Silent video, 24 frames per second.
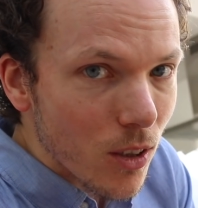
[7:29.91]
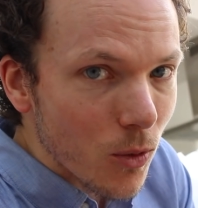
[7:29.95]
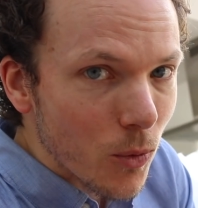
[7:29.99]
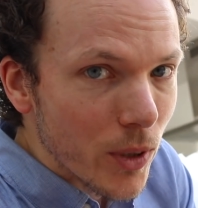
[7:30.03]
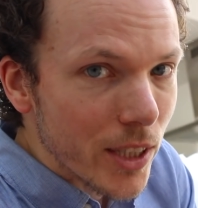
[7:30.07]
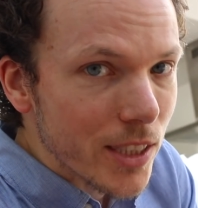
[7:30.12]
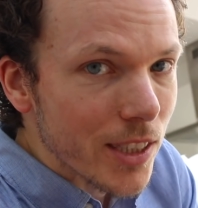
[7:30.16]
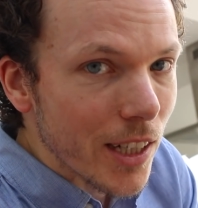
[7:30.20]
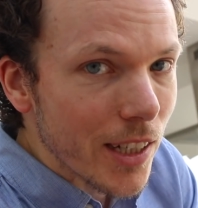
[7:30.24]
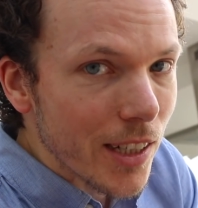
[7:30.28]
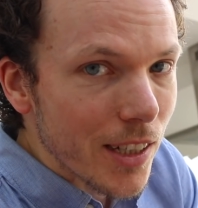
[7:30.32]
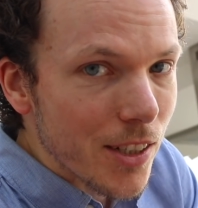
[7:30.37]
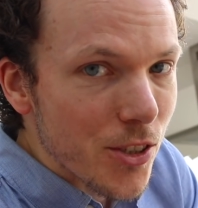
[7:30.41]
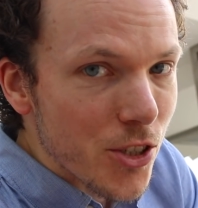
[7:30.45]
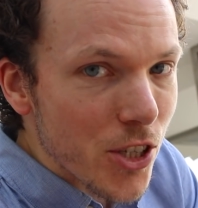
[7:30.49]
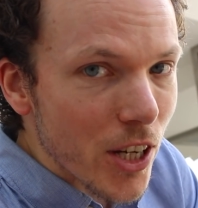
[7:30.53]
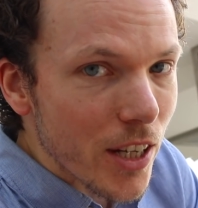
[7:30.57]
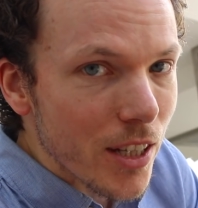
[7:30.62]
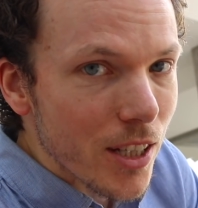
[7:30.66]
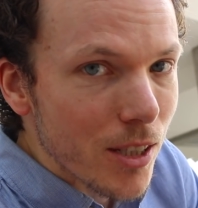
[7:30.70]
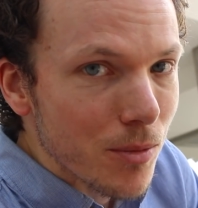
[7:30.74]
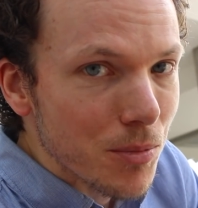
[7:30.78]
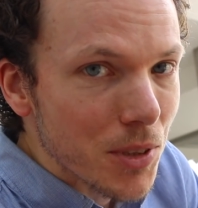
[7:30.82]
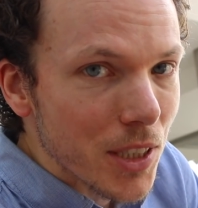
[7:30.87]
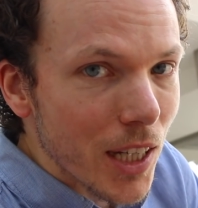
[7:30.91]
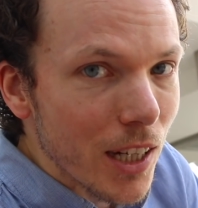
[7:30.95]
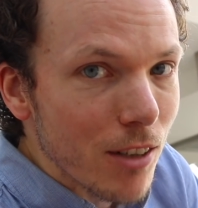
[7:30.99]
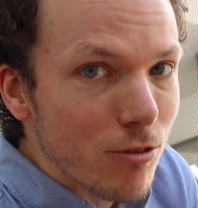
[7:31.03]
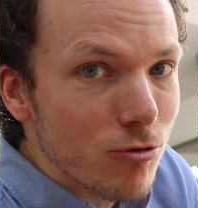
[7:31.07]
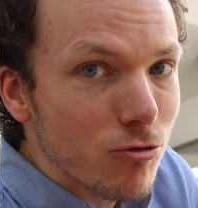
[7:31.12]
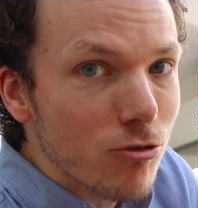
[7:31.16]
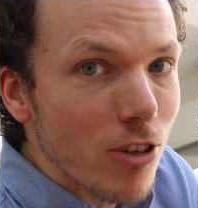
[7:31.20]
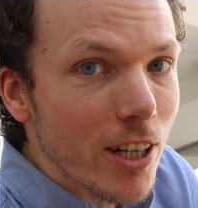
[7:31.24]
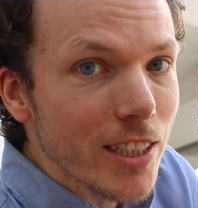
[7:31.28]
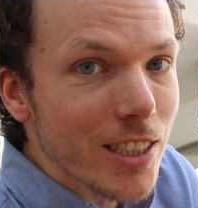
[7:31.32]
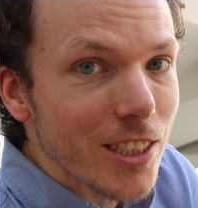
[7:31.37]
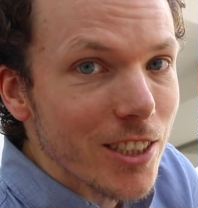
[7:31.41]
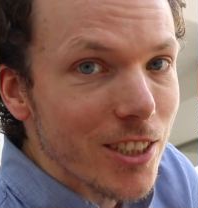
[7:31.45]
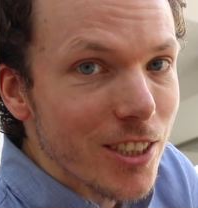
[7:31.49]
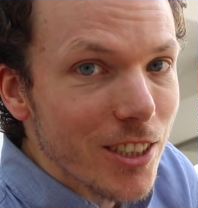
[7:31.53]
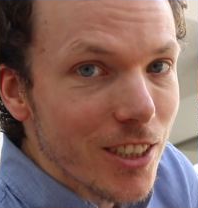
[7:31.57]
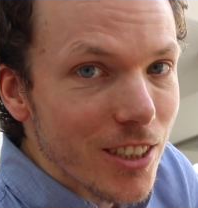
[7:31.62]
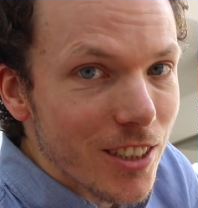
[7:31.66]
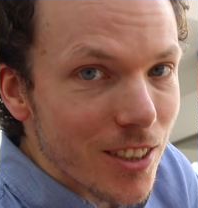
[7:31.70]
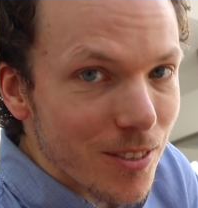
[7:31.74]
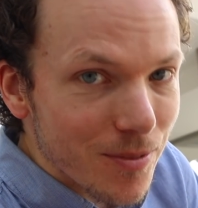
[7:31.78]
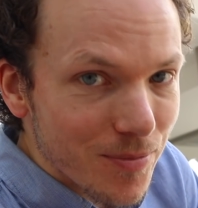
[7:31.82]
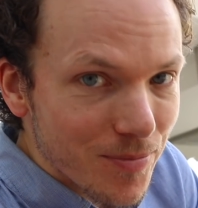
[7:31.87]
We're taking Jacob to get
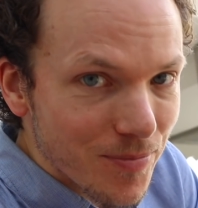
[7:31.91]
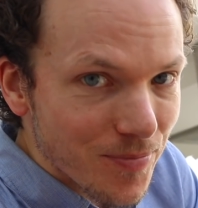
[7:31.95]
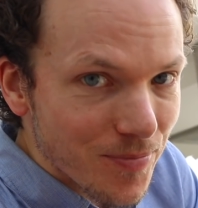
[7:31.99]
registered.